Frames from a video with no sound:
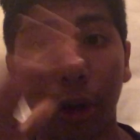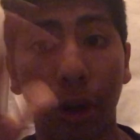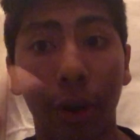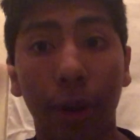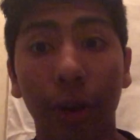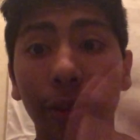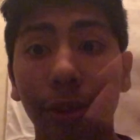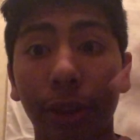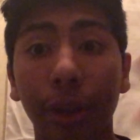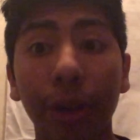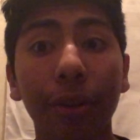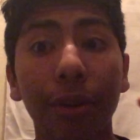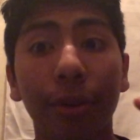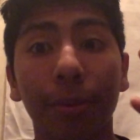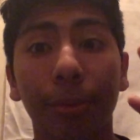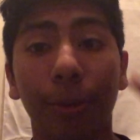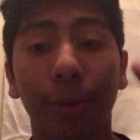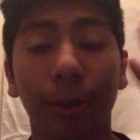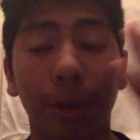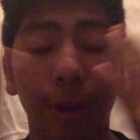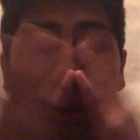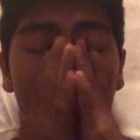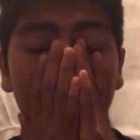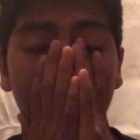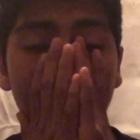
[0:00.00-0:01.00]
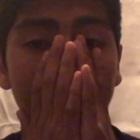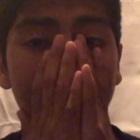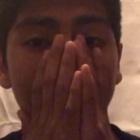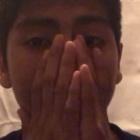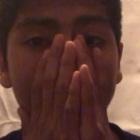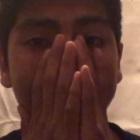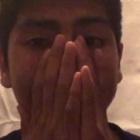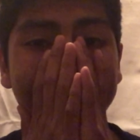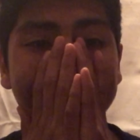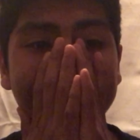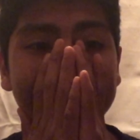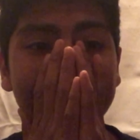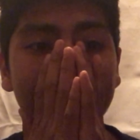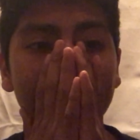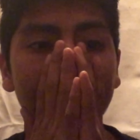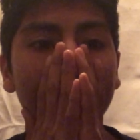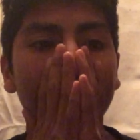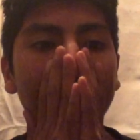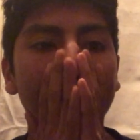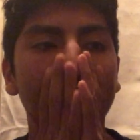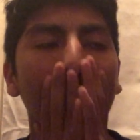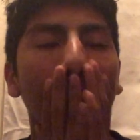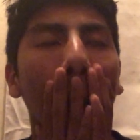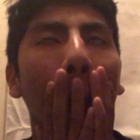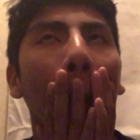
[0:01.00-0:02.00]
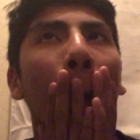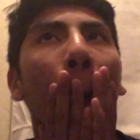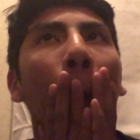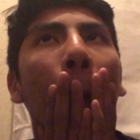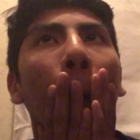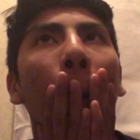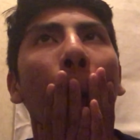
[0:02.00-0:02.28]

aren't there anymore. It's simple as that.